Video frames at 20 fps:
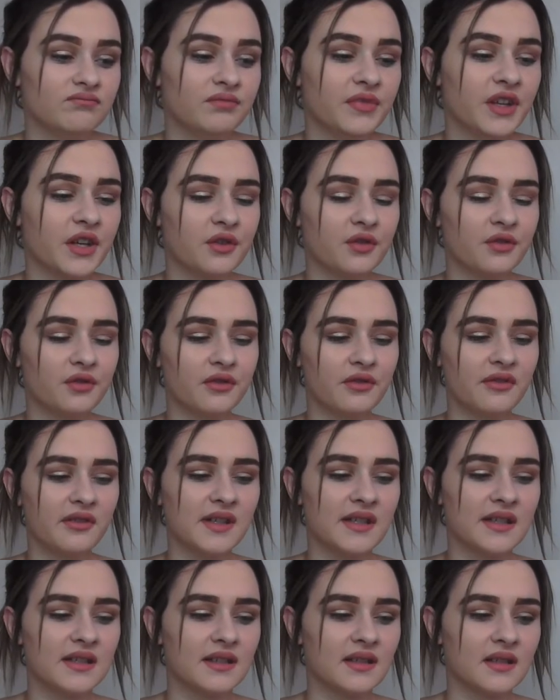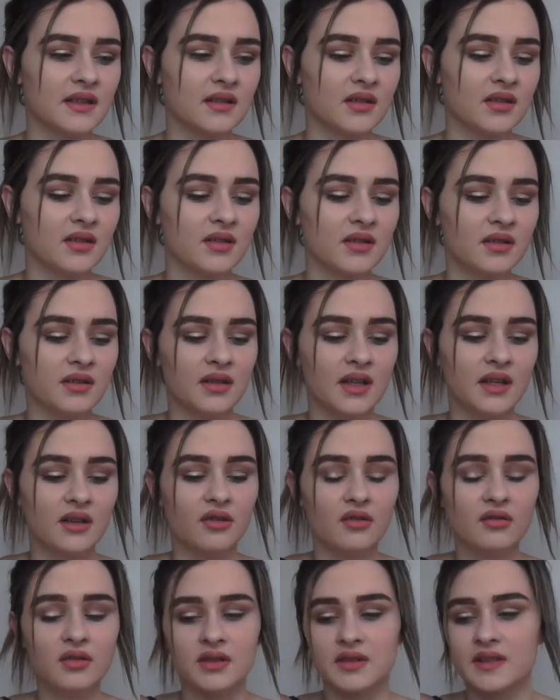because in
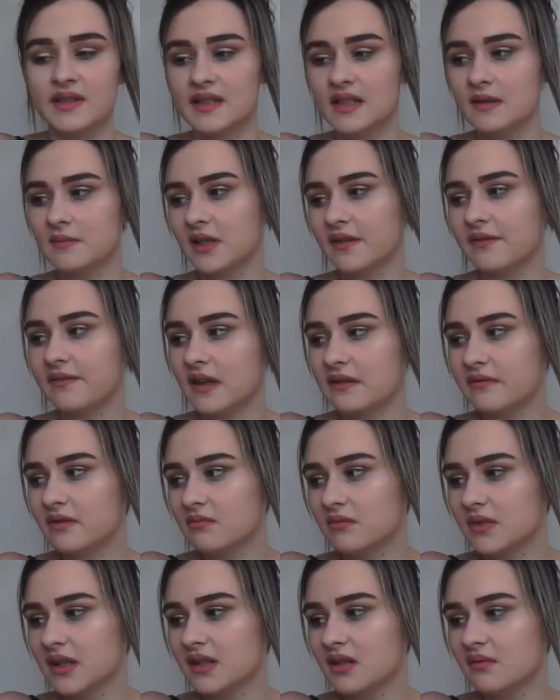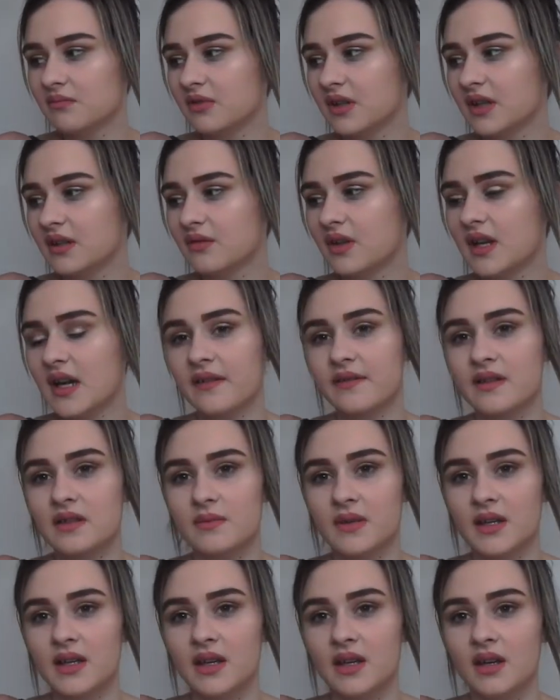all honesty, my favourite makeup brand would have to
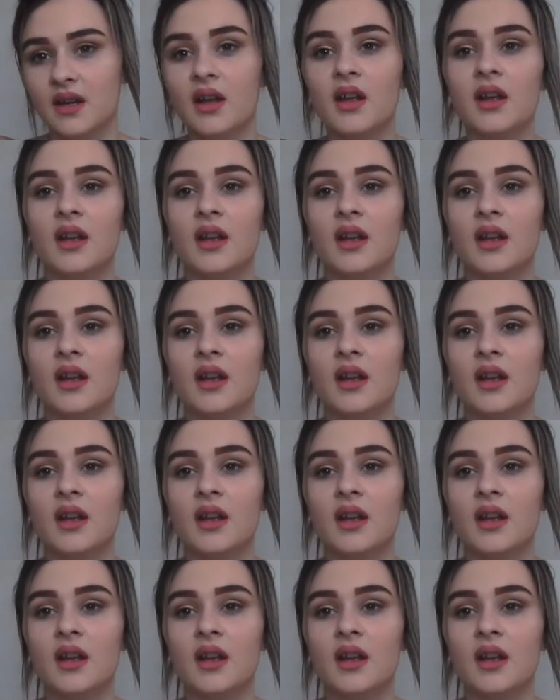be